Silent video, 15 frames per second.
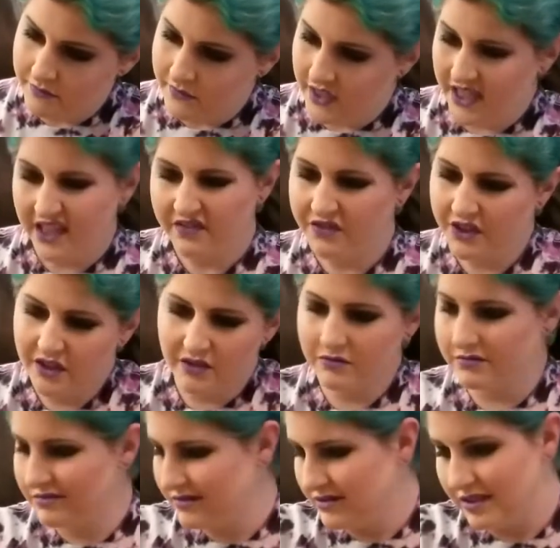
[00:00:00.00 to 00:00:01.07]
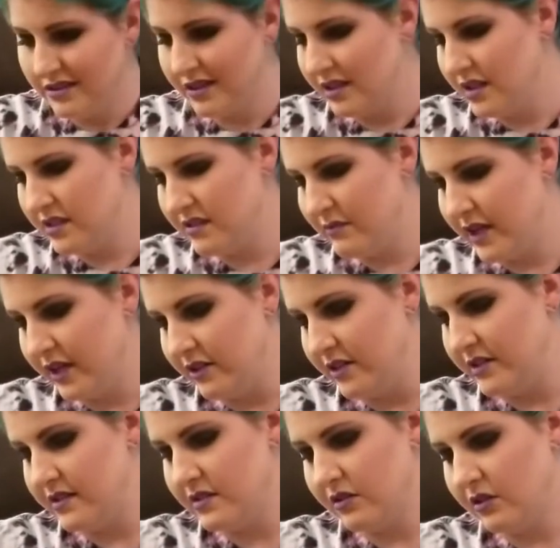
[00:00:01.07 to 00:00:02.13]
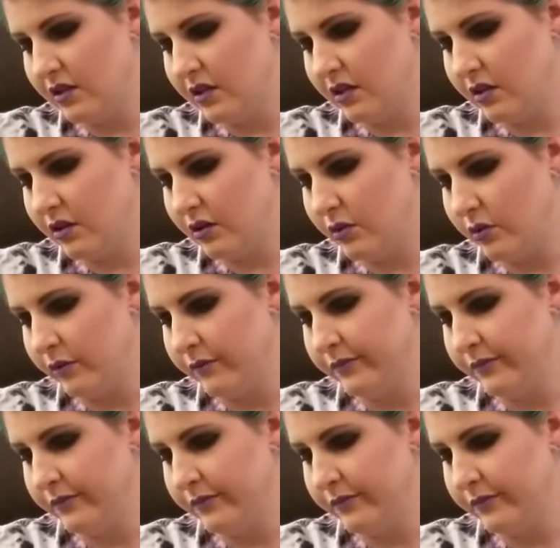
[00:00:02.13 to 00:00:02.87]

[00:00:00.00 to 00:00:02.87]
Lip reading: And if you don't, it doesn't matter, it's still gonna look cool.